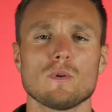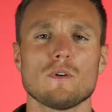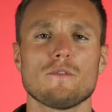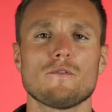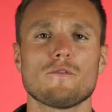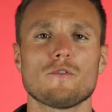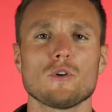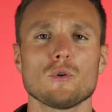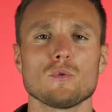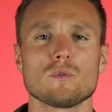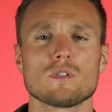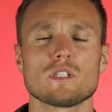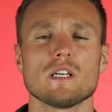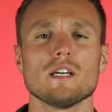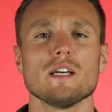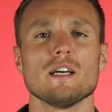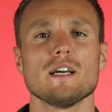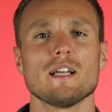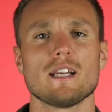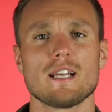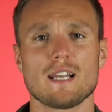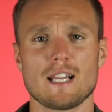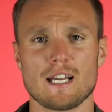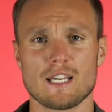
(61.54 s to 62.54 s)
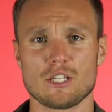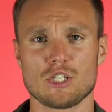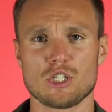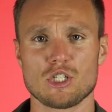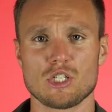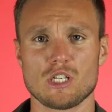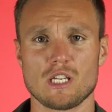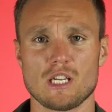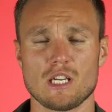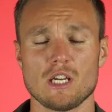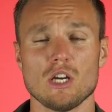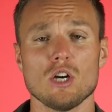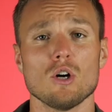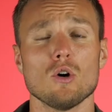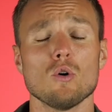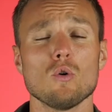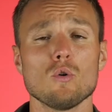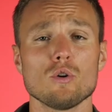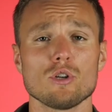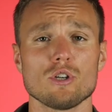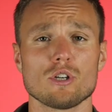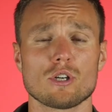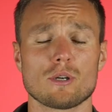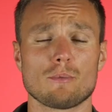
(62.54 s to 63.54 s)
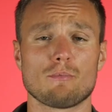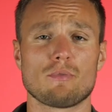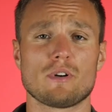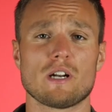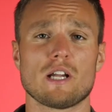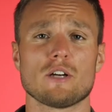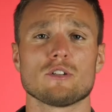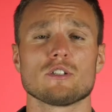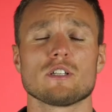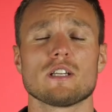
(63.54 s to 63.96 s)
a fruit, lychee, or you can pronounce